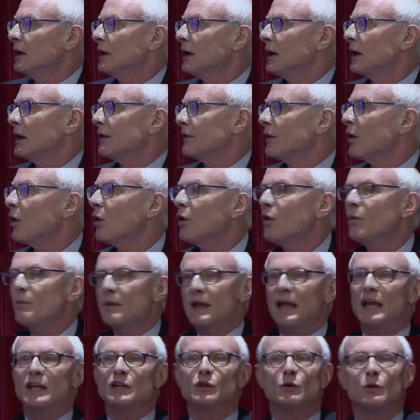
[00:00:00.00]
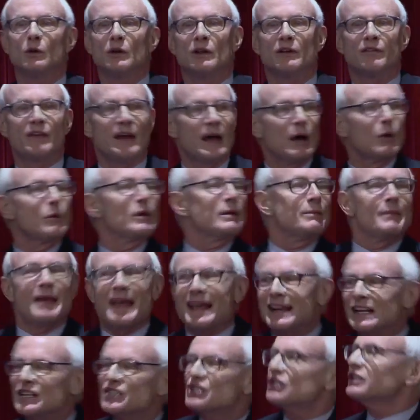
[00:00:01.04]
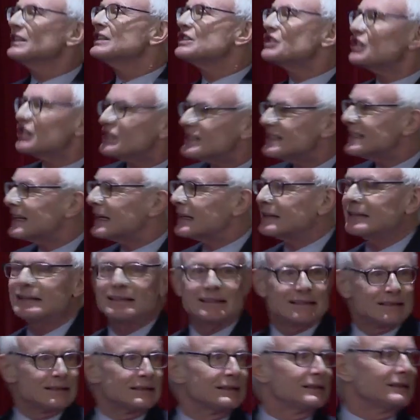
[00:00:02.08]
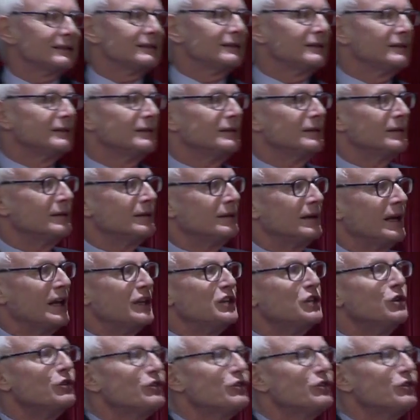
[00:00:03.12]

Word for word: The whole manual of how we manage logistics and